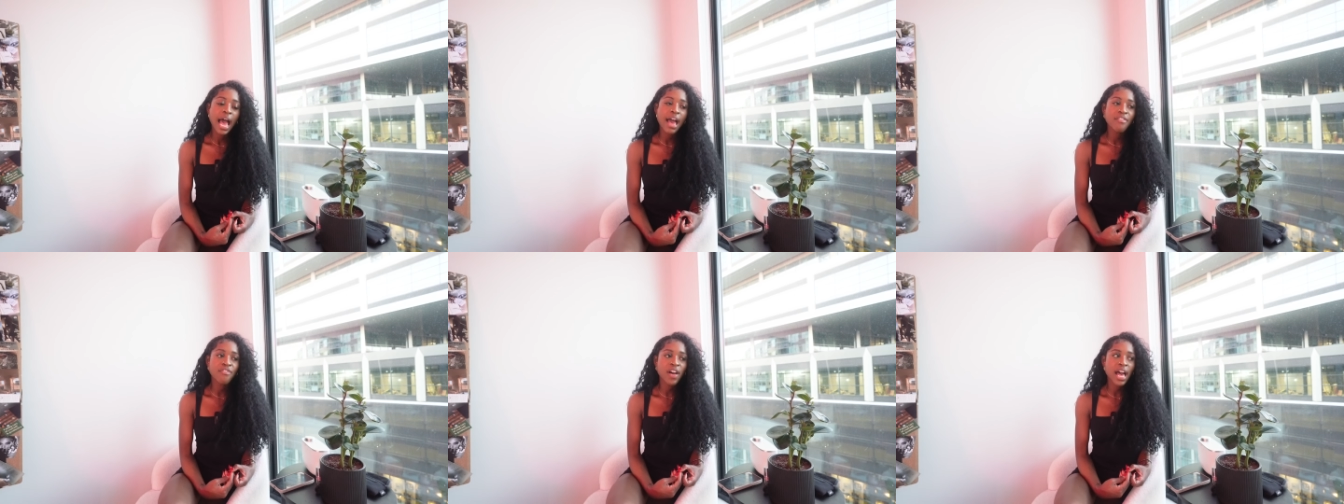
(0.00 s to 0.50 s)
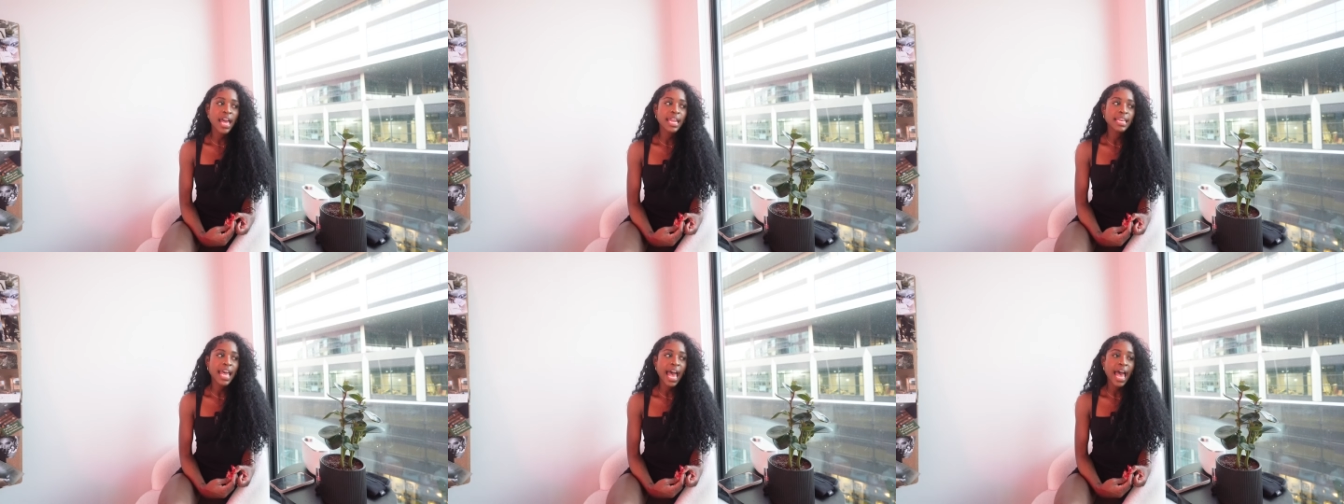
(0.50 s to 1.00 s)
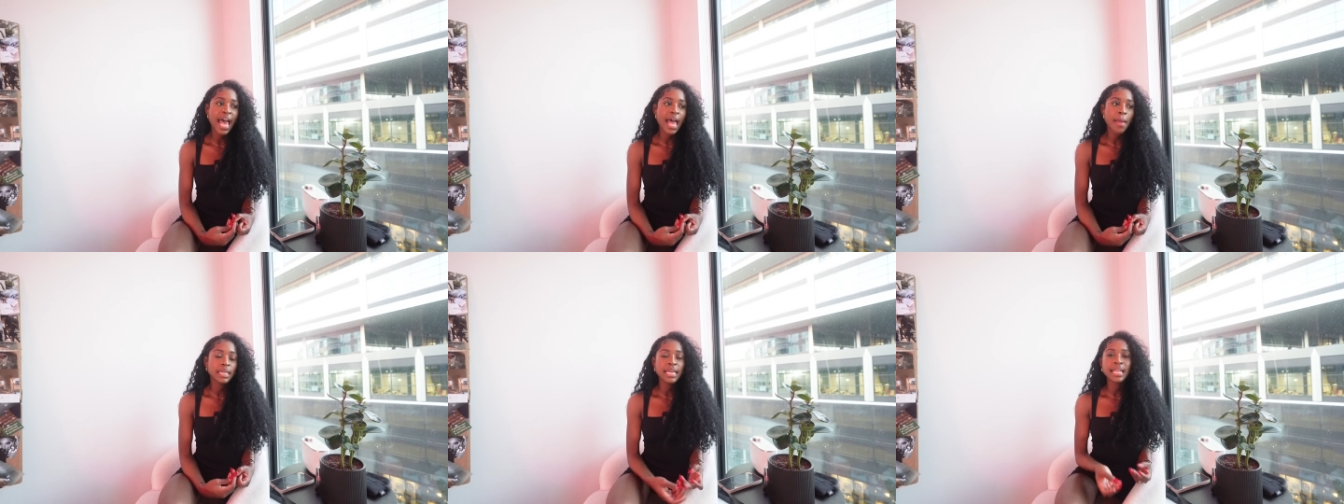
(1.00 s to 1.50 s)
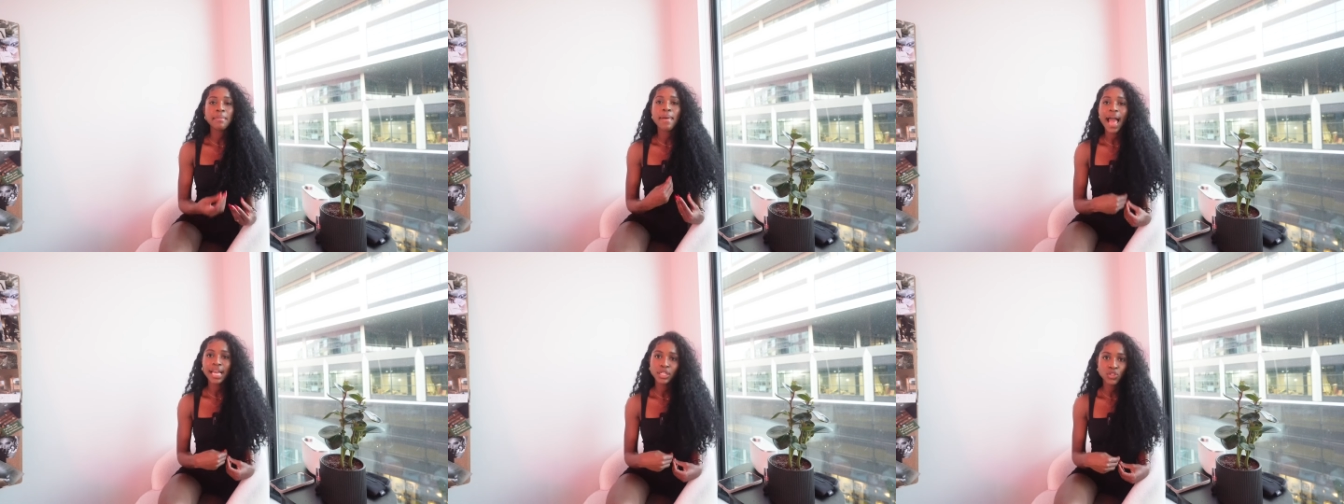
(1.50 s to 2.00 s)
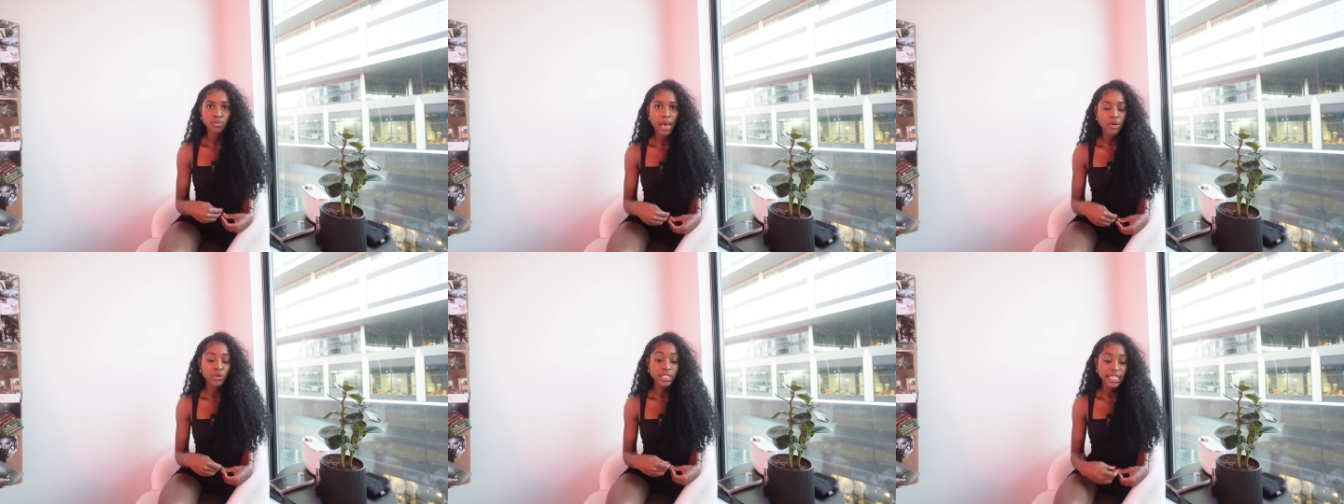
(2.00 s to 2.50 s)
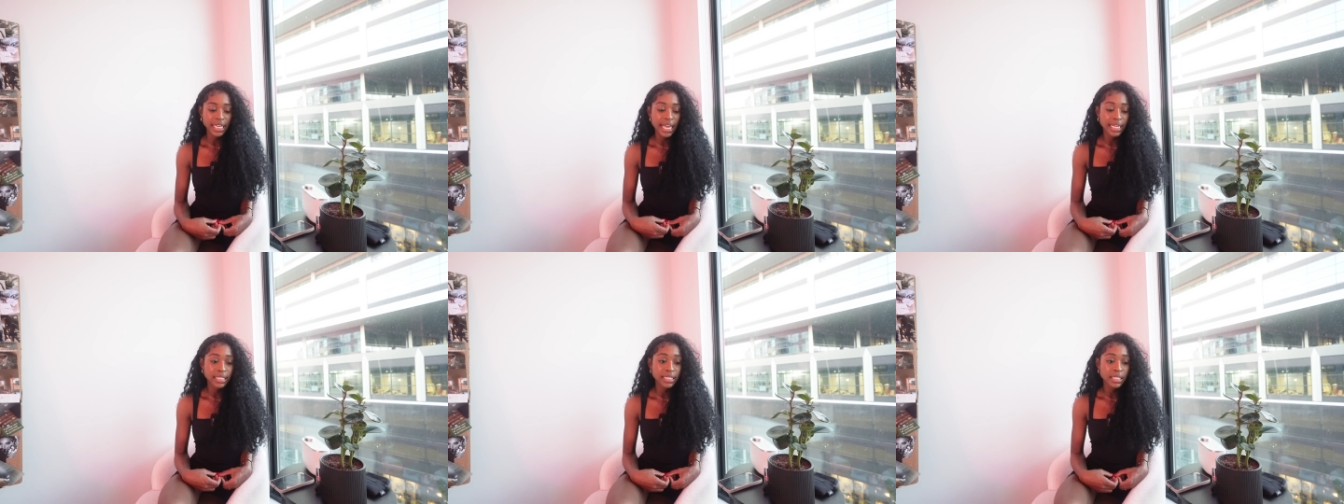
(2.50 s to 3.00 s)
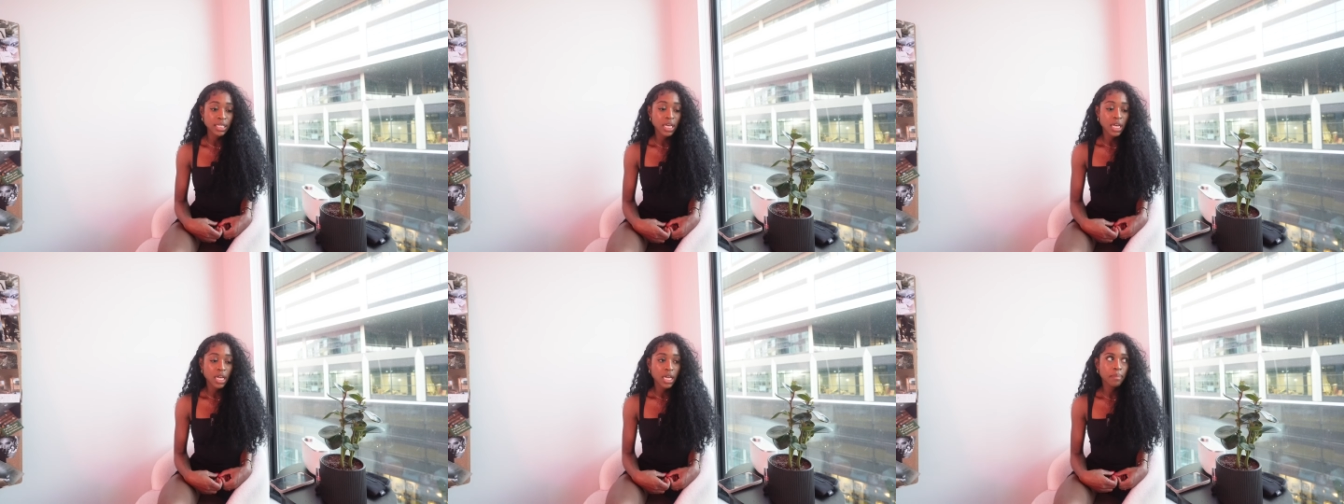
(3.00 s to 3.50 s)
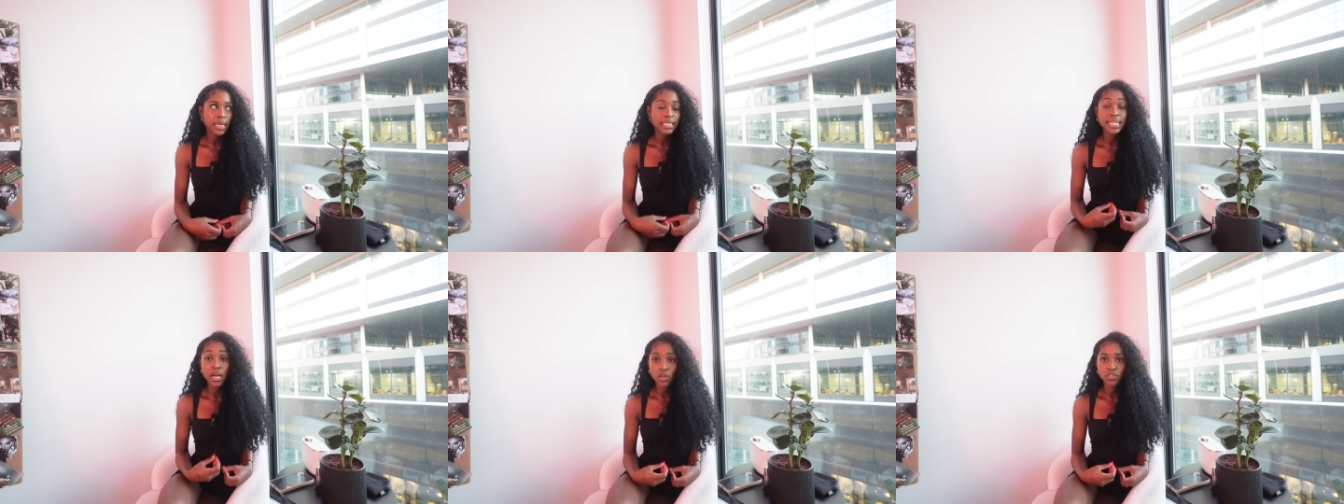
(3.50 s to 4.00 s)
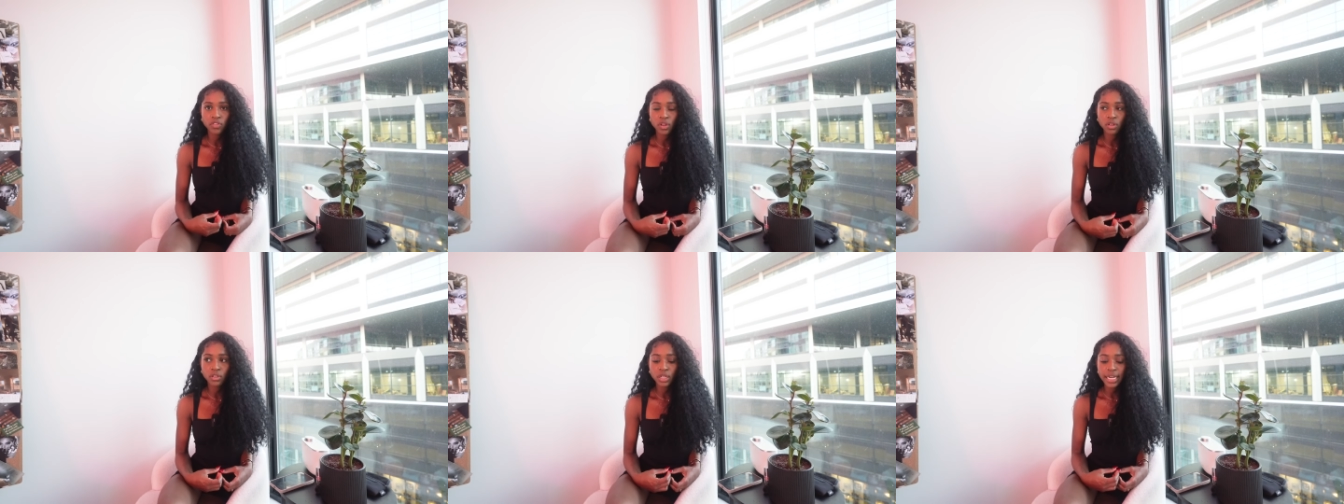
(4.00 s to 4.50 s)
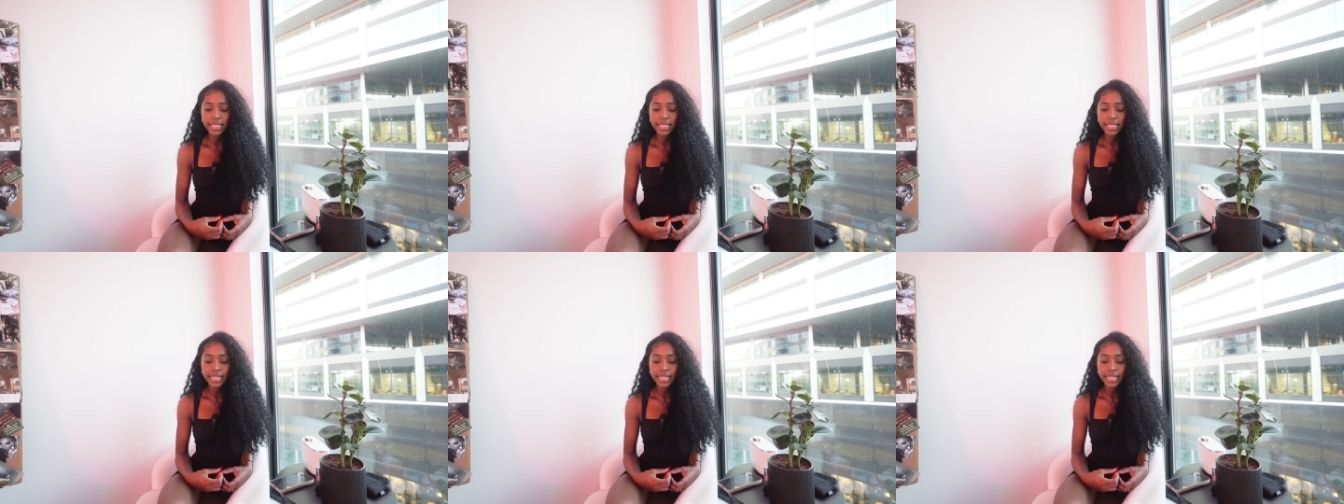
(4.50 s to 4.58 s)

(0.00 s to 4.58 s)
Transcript: I find that getting back into my routines is helpful.